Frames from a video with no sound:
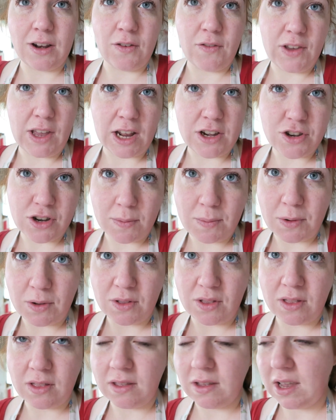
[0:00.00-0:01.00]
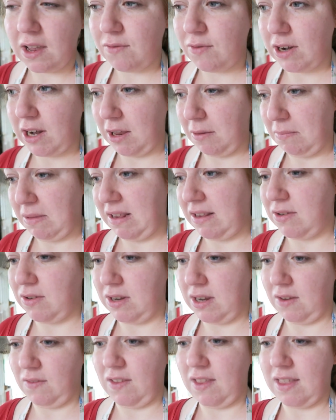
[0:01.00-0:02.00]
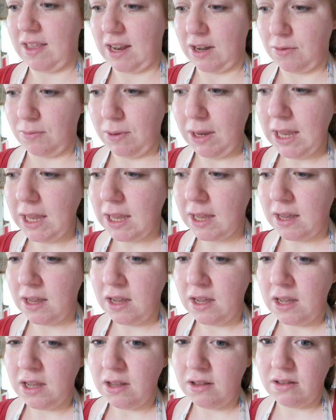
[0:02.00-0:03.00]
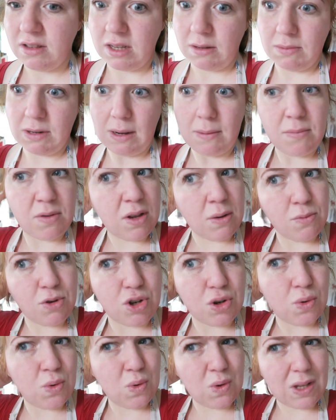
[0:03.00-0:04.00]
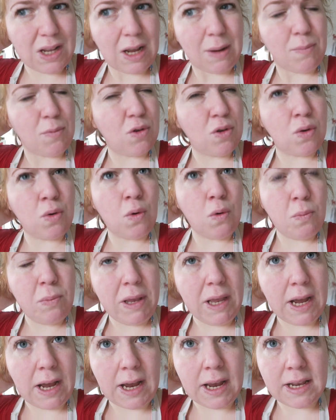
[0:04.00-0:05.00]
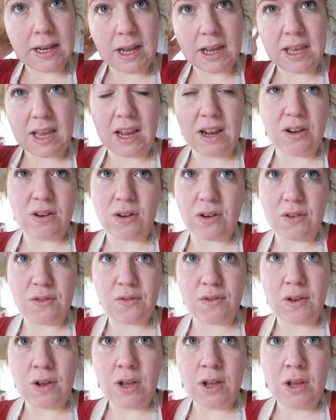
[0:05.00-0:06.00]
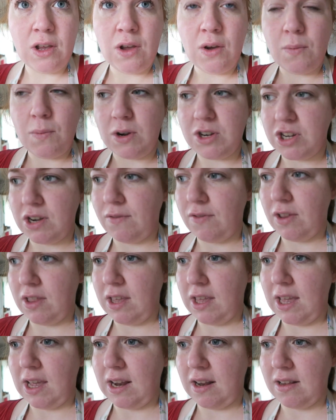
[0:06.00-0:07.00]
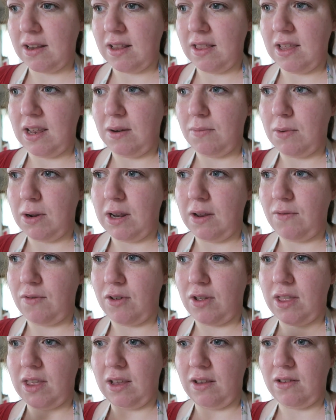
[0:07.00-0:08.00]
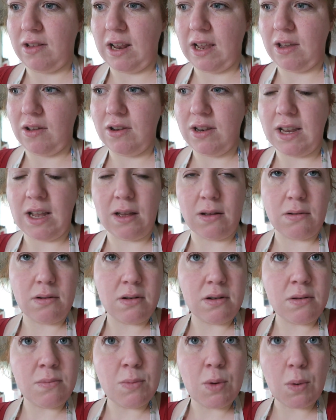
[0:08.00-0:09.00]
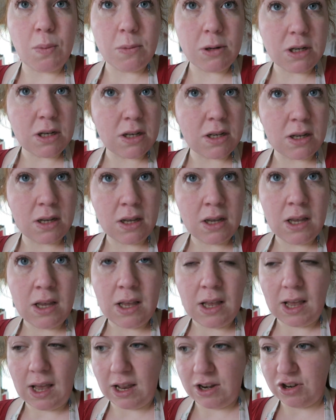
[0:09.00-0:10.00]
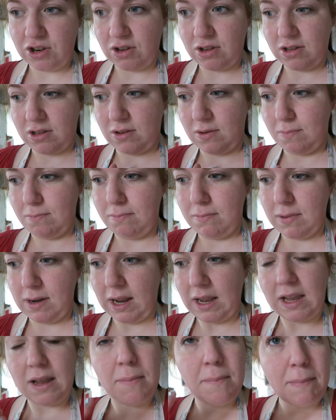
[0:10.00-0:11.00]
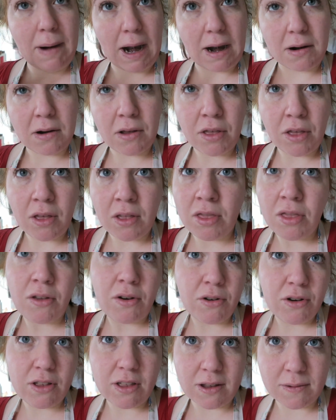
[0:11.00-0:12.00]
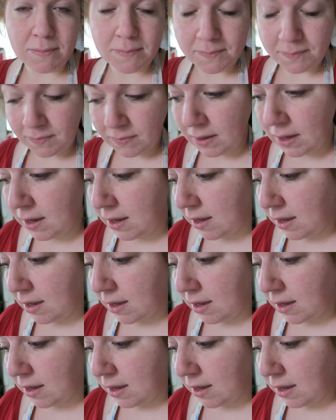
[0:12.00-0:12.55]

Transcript: kind of catch up on what I missed on TV that week. Sometimes some shows I'm so behind I kind of watch everything else, and then whenever there's like a down moment I just like marathon through them.